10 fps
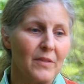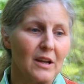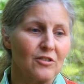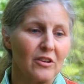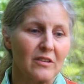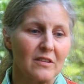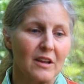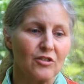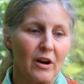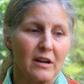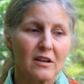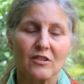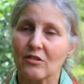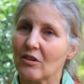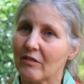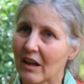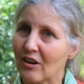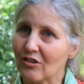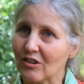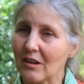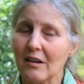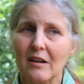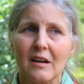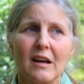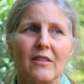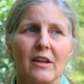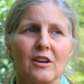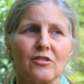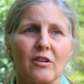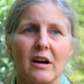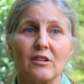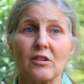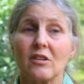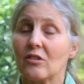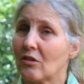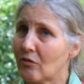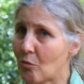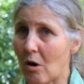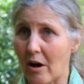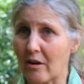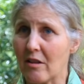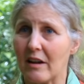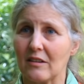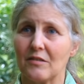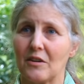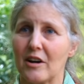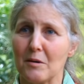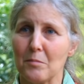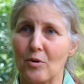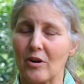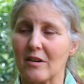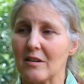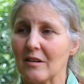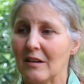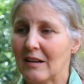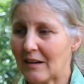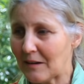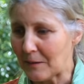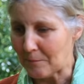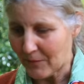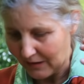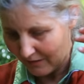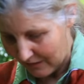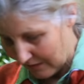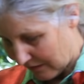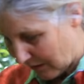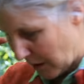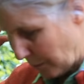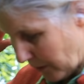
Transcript: they just, they try to conserve energy they try to conserve water, that's very important. Um, they, they sleep